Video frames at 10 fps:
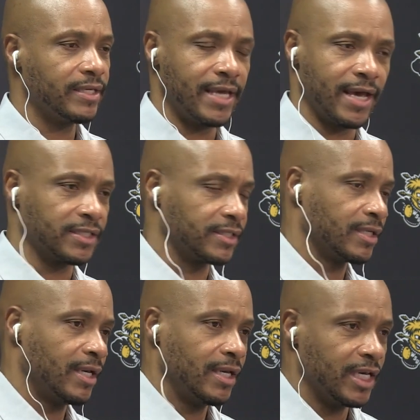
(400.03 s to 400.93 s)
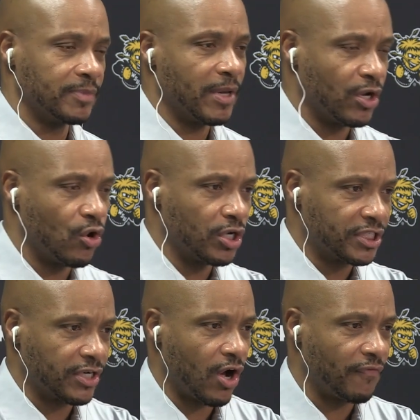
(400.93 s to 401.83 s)
Yes, he's been going
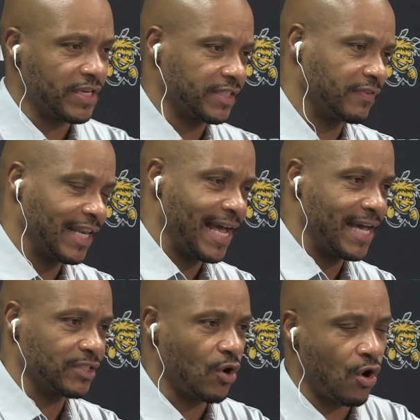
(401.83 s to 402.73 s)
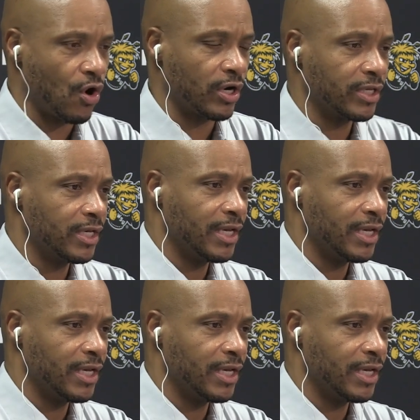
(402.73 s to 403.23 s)
to the offensive glass hard.